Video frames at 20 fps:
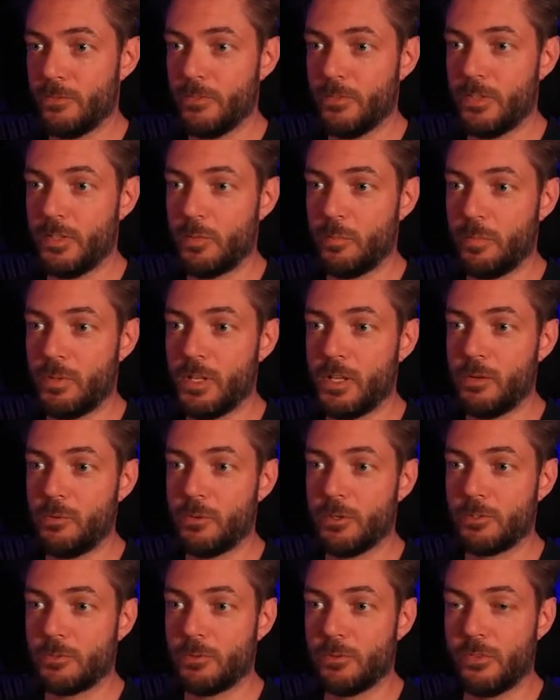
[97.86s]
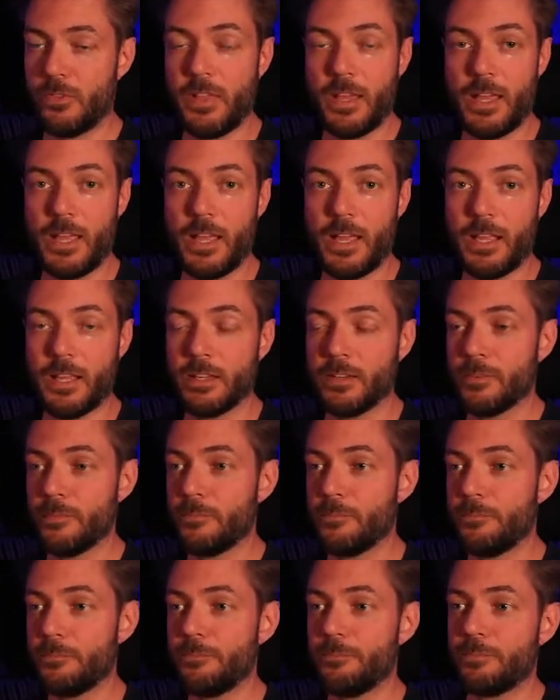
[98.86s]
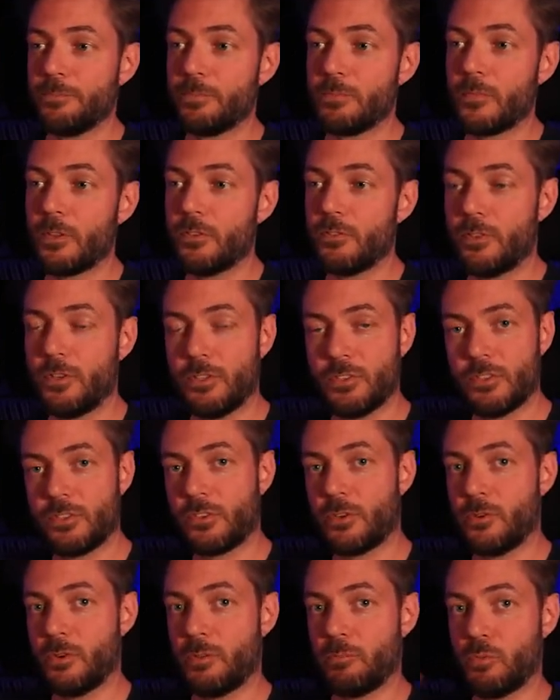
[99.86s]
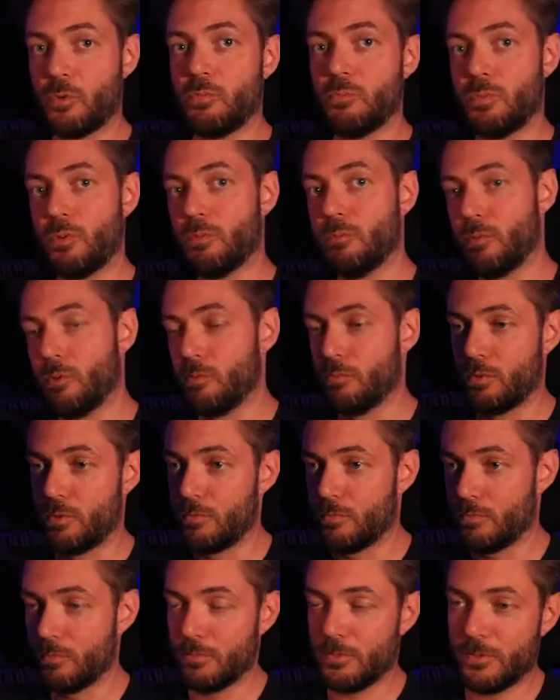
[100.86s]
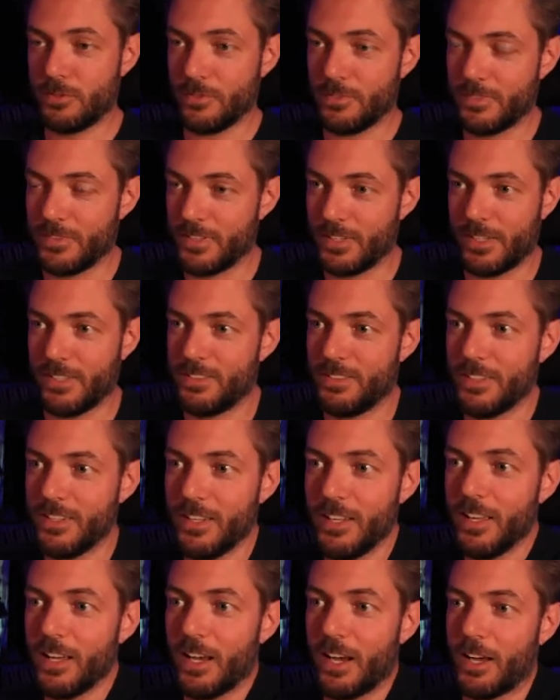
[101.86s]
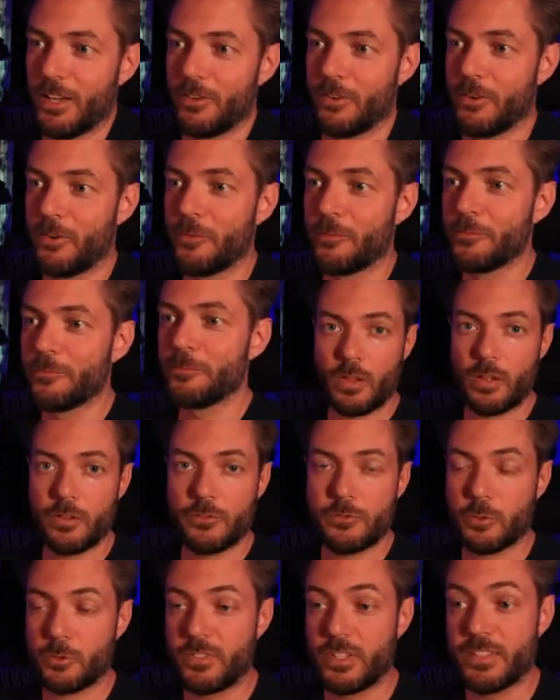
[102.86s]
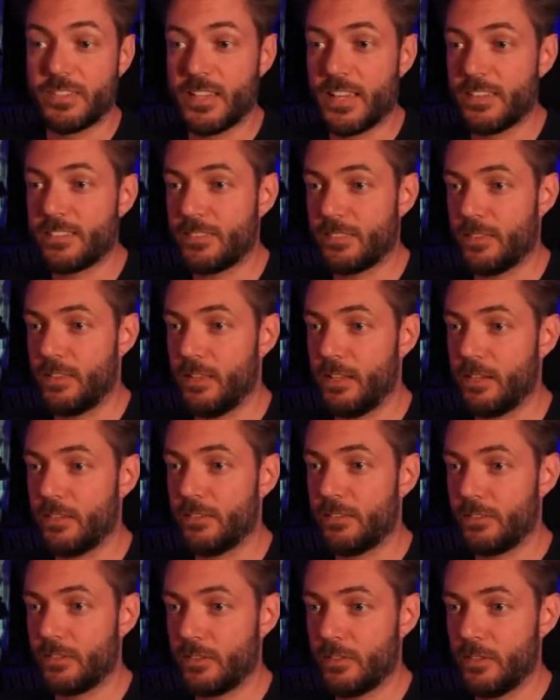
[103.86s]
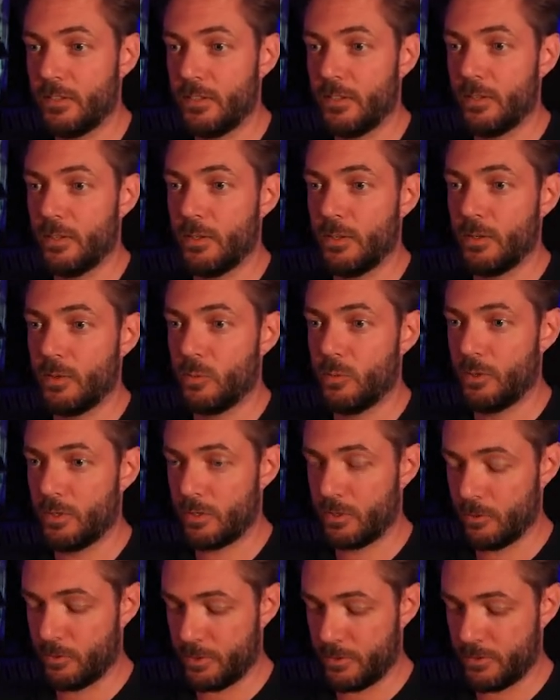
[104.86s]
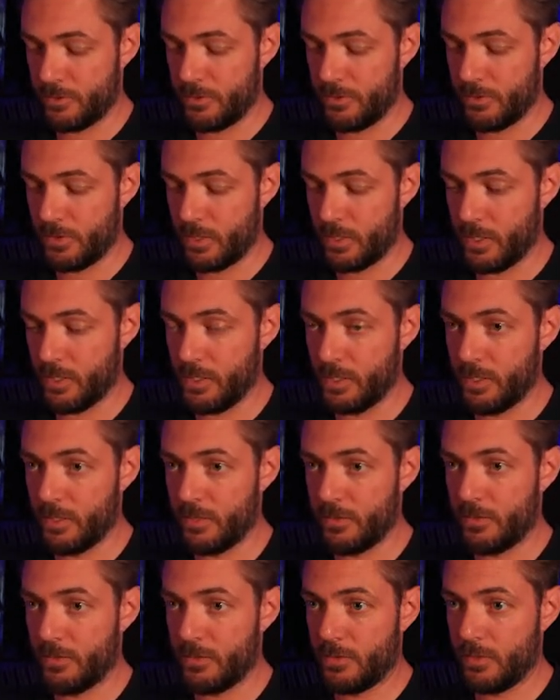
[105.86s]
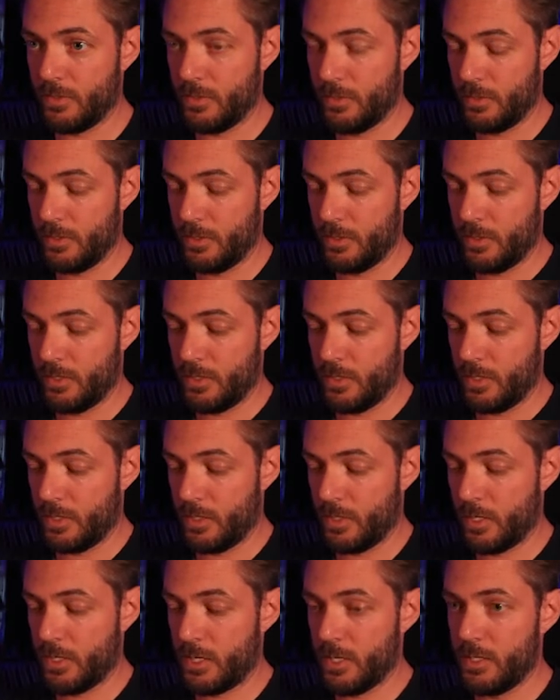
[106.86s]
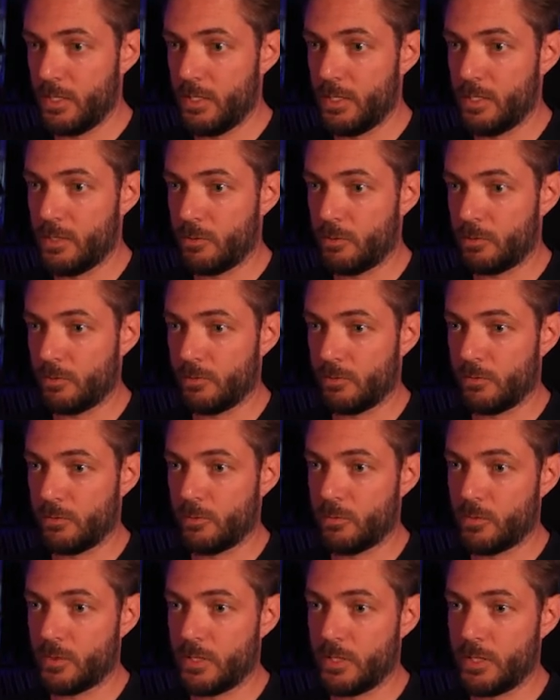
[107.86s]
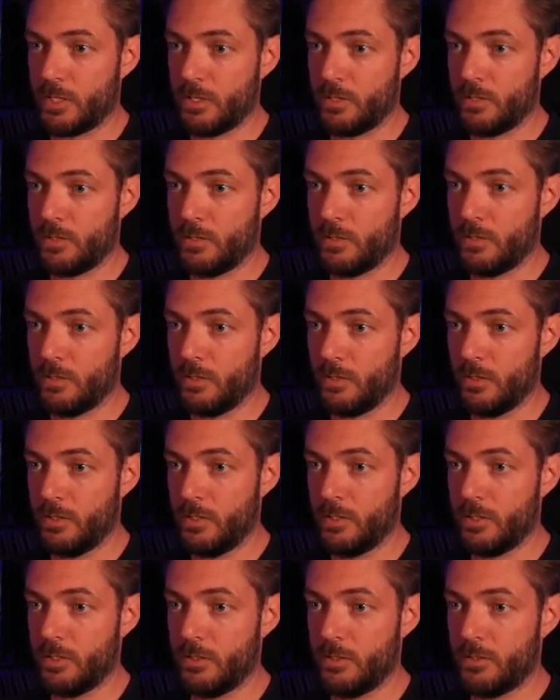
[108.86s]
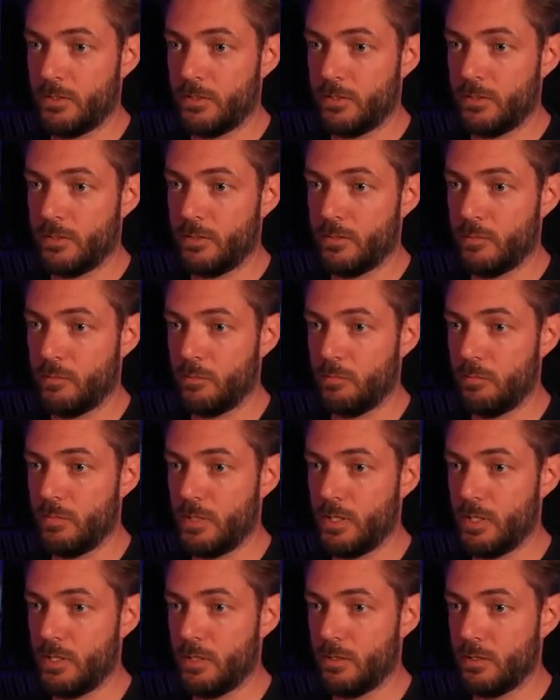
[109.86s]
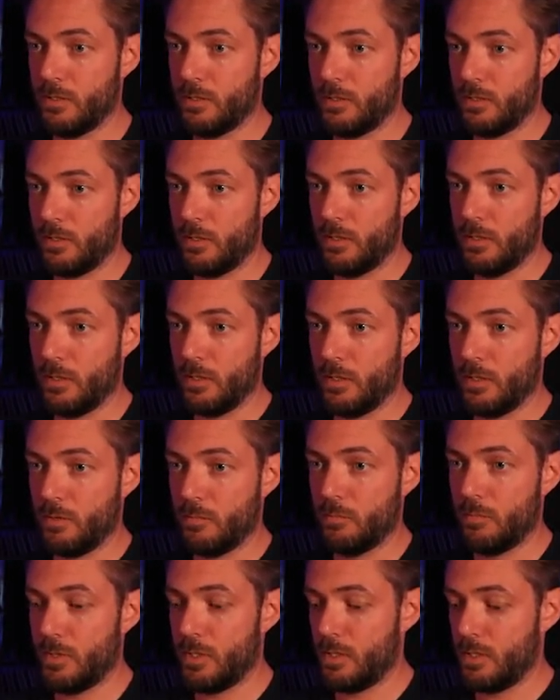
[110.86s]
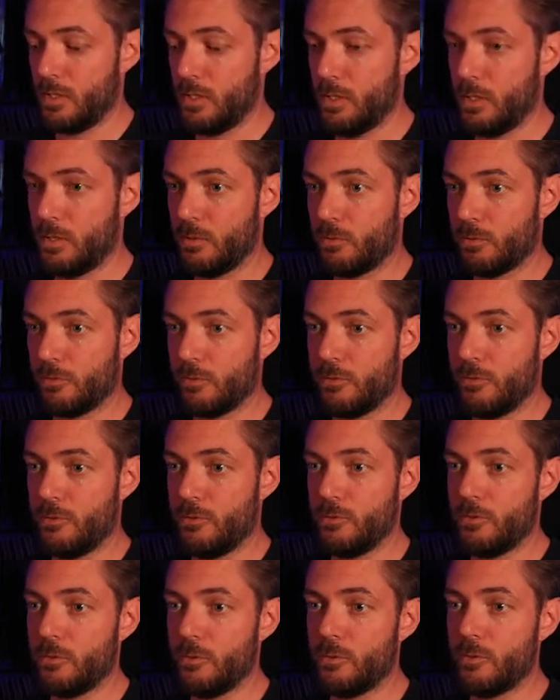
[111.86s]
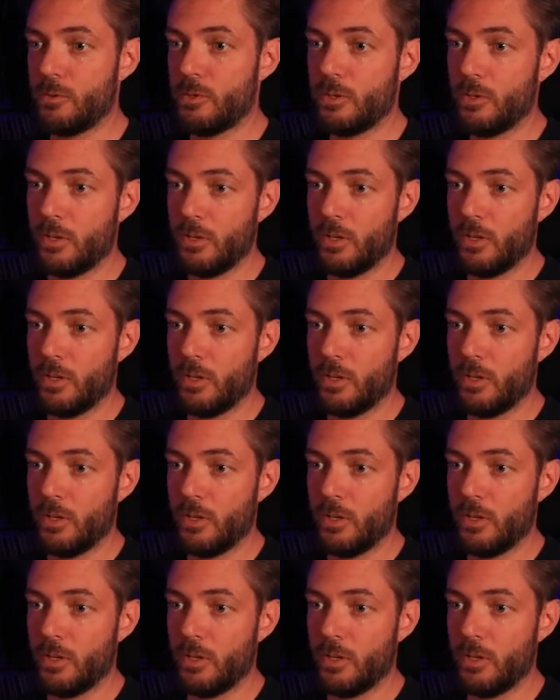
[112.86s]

T M P, which was the A. So you're just going boom, boom, boom, boom. I don't know. So to test this, we're going to say int A equals one, int B, B equals two.